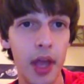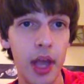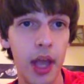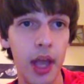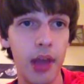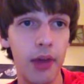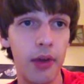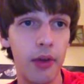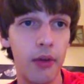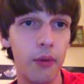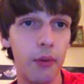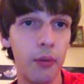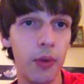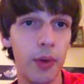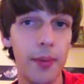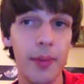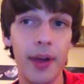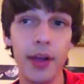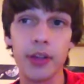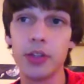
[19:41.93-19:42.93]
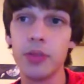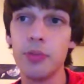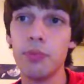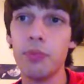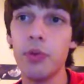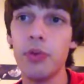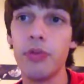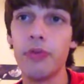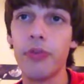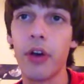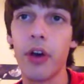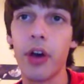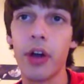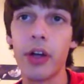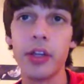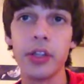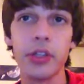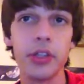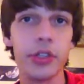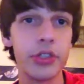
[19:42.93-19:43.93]
and we're about to move
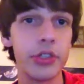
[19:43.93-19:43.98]
on